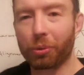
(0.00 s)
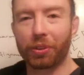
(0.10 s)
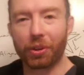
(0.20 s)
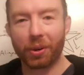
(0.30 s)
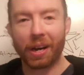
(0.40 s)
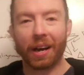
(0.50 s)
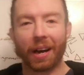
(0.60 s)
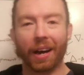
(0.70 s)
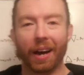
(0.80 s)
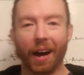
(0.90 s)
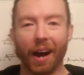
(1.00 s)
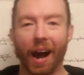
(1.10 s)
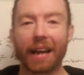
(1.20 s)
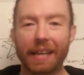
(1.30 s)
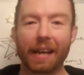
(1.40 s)
with you.
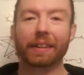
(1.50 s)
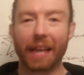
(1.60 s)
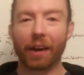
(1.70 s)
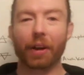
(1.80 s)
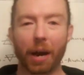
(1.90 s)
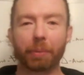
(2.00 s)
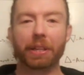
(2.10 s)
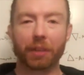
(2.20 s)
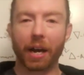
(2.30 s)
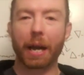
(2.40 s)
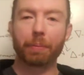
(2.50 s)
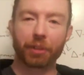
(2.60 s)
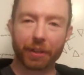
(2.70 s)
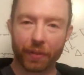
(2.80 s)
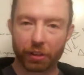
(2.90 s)
I can't count how many times
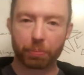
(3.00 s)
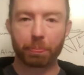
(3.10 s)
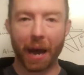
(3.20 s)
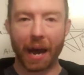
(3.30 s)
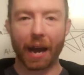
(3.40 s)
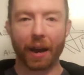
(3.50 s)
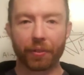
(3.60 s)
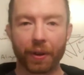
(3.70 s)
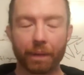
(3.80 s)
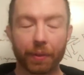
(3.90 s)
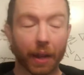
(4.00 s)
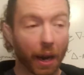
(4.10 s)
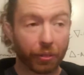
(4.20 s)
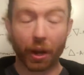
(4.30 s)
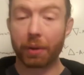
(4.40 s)
in this path that
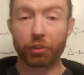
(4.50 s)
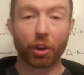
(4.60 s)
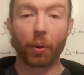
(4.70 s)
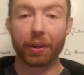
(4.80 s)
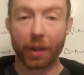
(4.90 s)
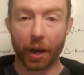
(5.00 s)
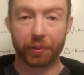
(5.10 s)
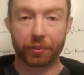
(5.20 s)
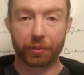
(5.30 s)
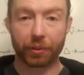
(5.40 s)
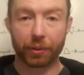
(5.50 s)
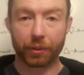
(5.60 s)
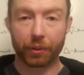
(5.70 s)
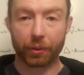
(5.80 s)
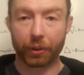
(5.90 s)
I thought I was going nuts.
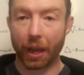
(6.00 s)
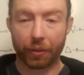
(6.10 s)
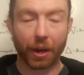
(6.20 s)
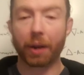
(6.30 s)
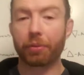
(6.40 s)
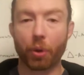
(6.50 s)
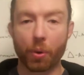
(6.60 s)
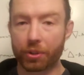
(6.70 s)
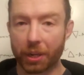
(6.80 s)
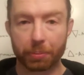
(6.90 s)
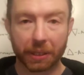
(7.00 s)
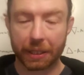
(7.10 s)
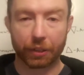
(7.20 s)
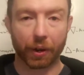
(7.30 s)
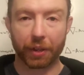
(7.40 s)
Okay, I thought I was going
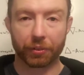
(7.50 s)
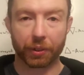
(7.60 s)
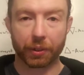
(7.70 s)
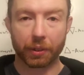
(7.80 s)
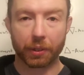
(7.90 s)
completely crazy.